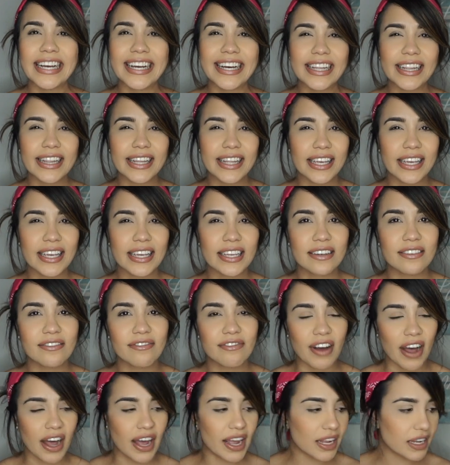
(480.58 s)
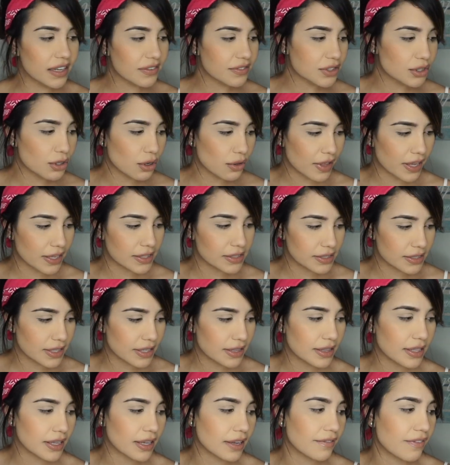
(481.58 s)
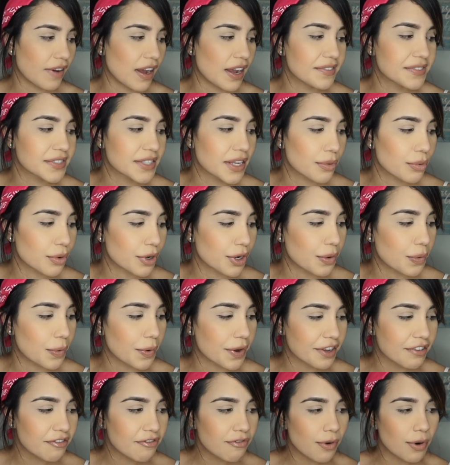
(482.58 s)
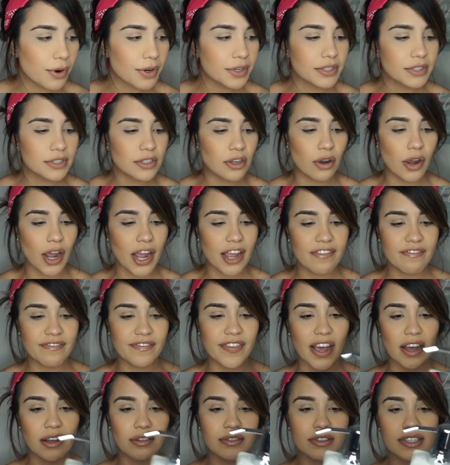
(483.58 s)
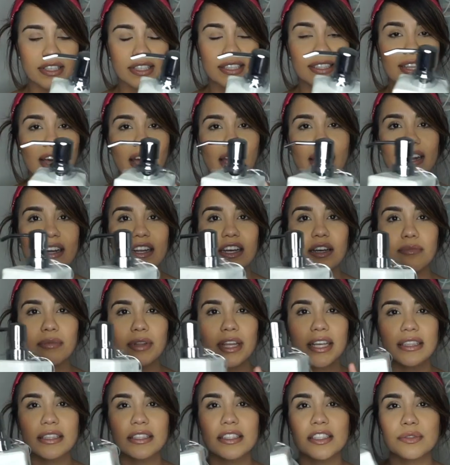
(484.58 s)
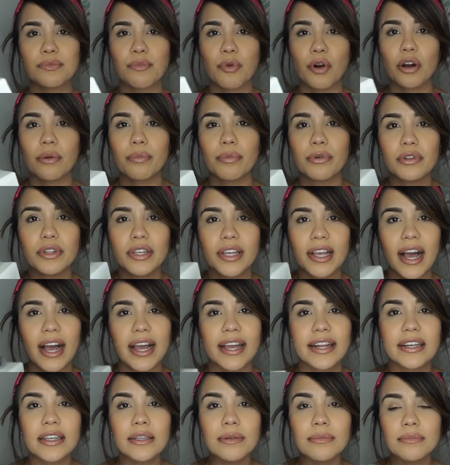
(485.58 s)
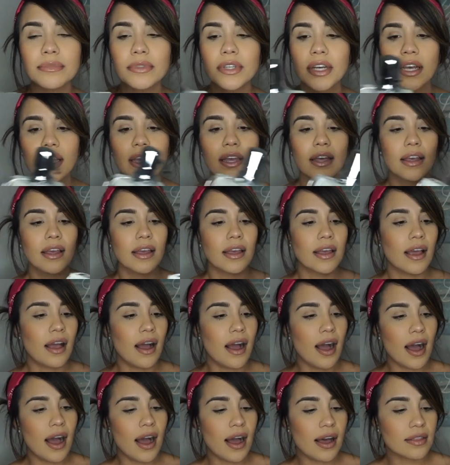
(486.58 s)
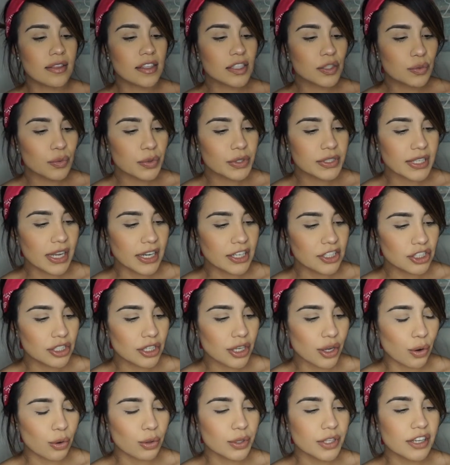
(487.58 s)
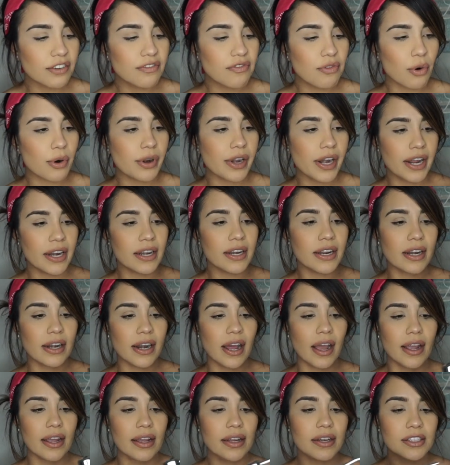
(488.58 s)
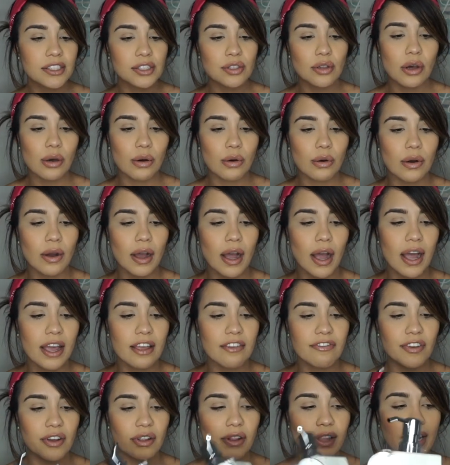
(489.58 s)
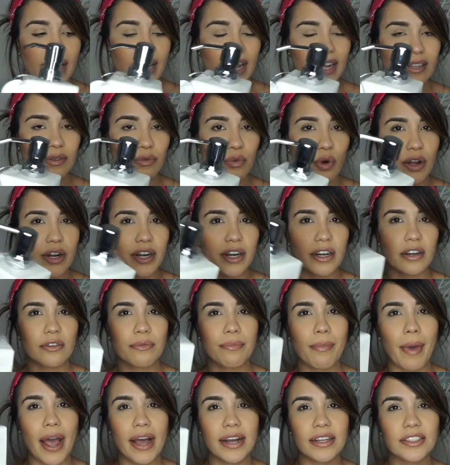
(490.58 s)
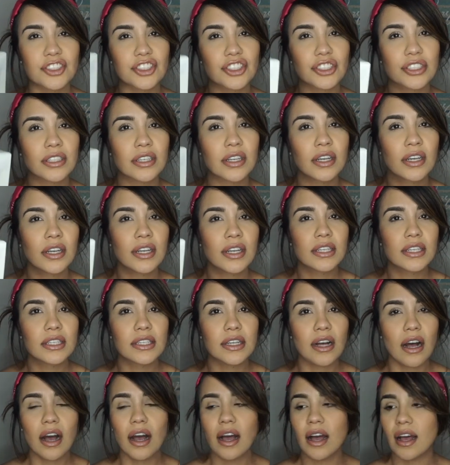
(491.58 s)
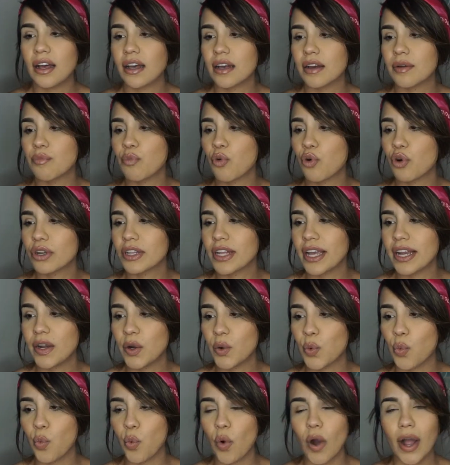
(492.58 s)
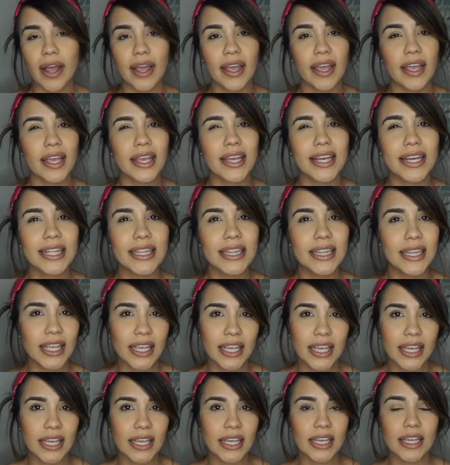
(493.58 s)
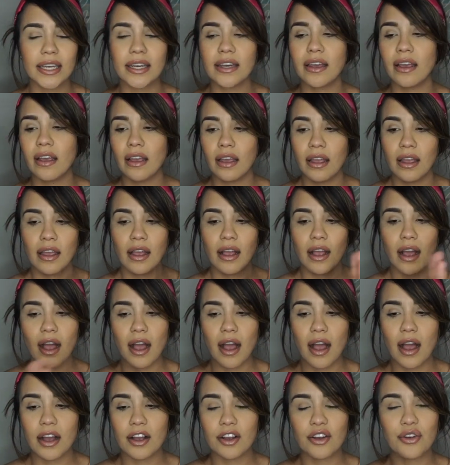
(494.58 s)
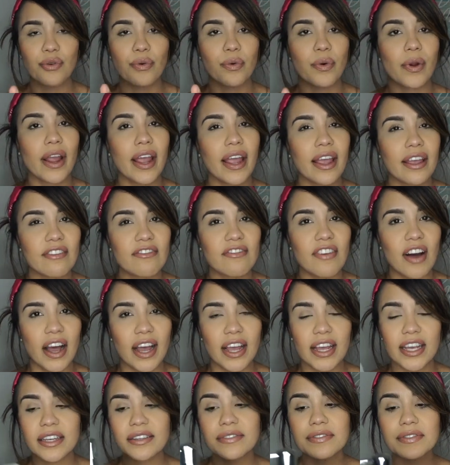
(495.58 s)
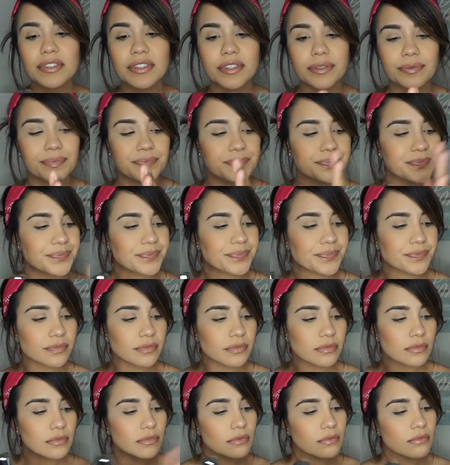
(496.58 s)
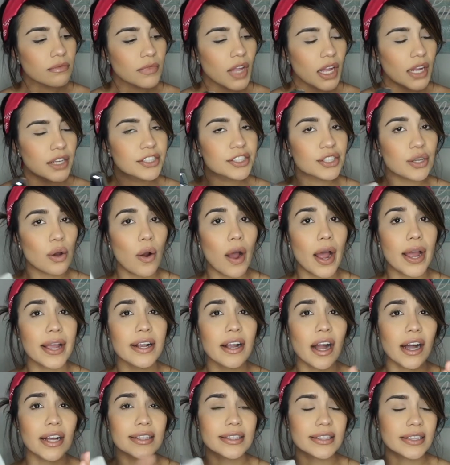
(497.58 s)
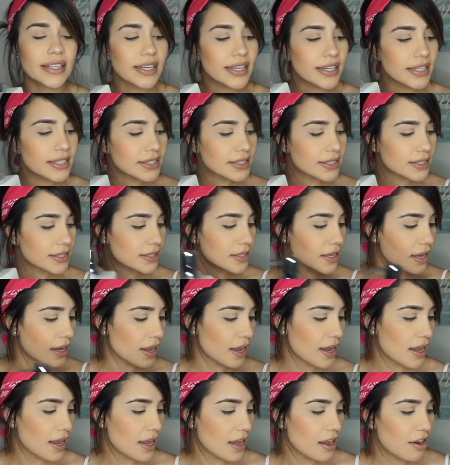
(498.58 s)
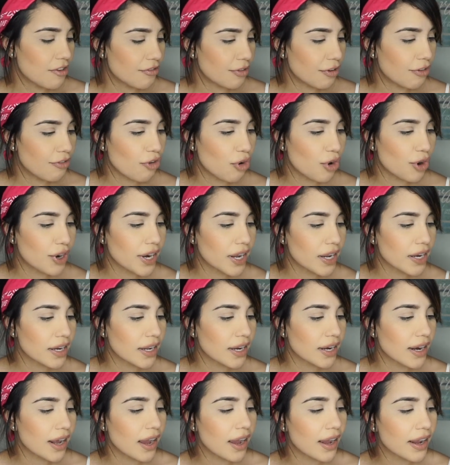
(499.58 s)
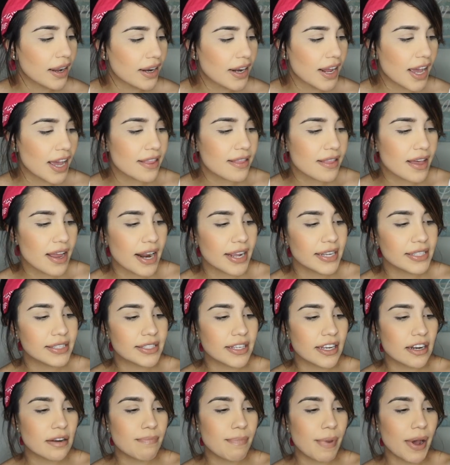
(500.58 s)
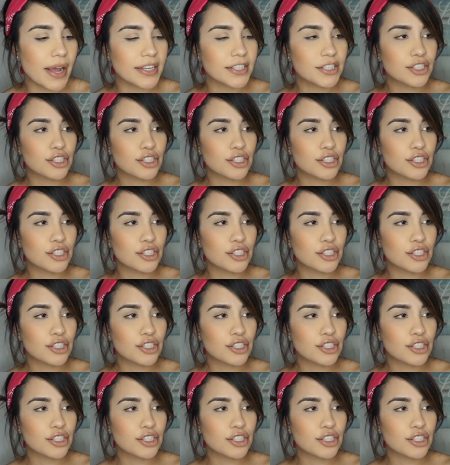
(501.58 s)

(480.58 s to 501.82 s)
clean vibe. So that's the vibes that we're going for. So I found this item, like this marble-y item. This one was actually only $4.99. So I felt like I wanted to match more like a white, clean, gray vibes. So I got this for $4.99, and then I did buy